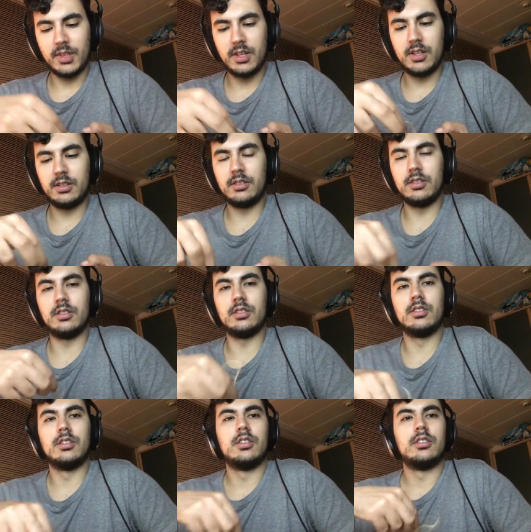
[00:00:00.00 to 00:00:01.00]

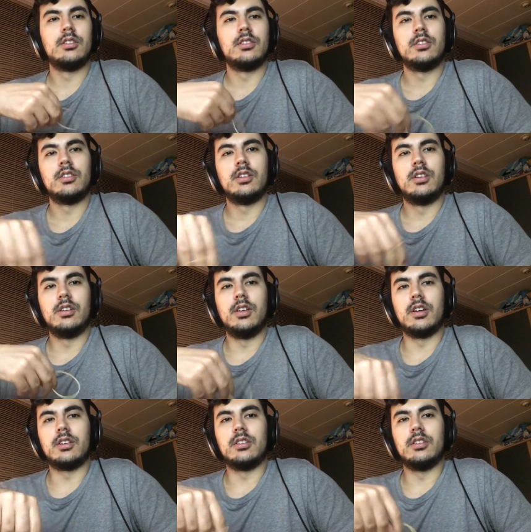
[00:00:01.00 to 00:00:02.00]
and
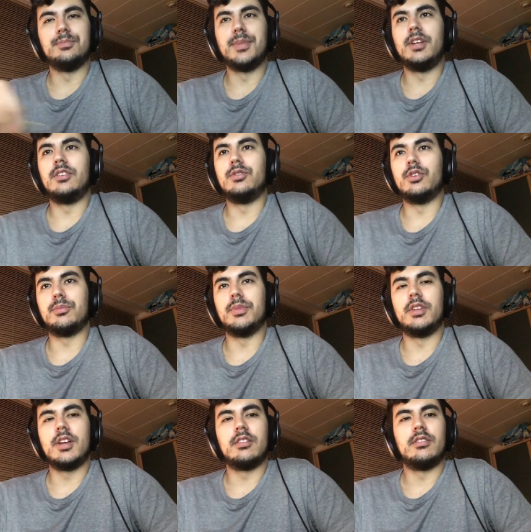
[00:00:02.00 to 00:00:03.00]
like many
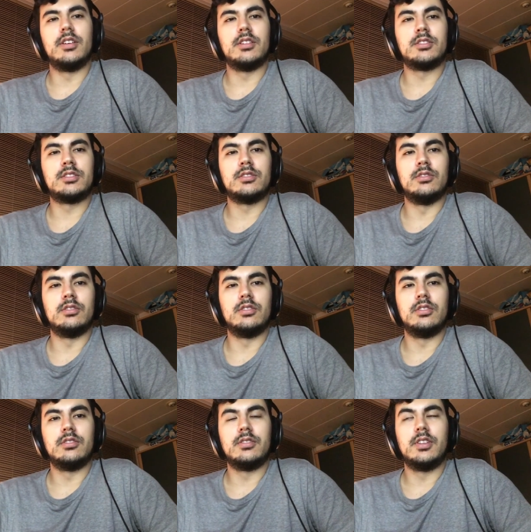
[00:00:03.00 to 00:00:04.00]
Turkmen areas,
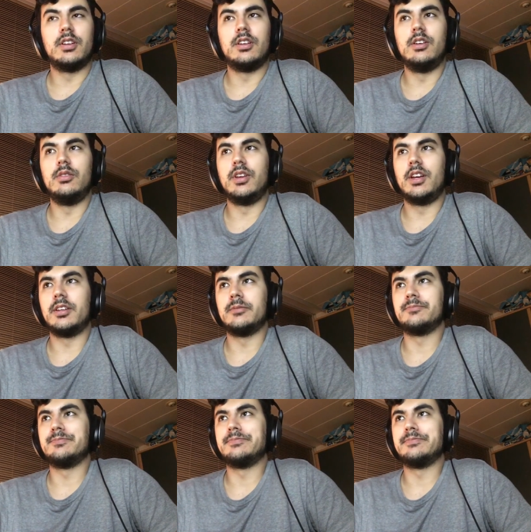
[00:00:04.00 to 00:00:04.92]
including